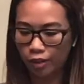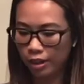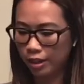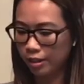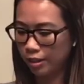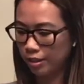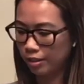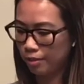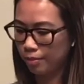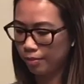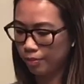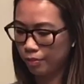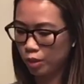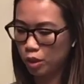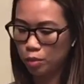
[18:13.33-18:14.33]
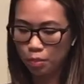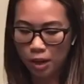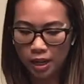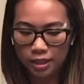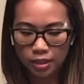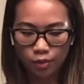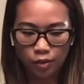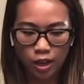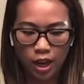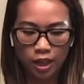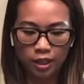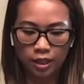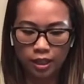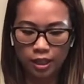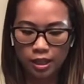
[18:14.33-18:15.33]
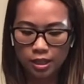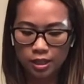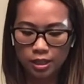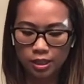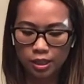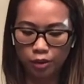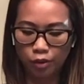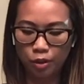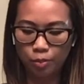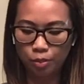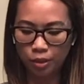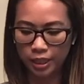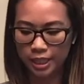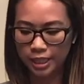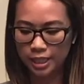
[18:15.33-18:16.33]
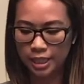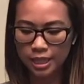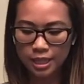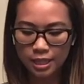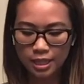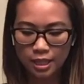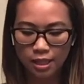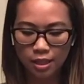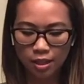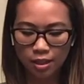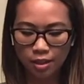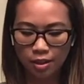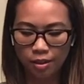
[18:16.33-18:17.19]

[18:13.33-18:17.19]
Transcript: different spots of color in different places.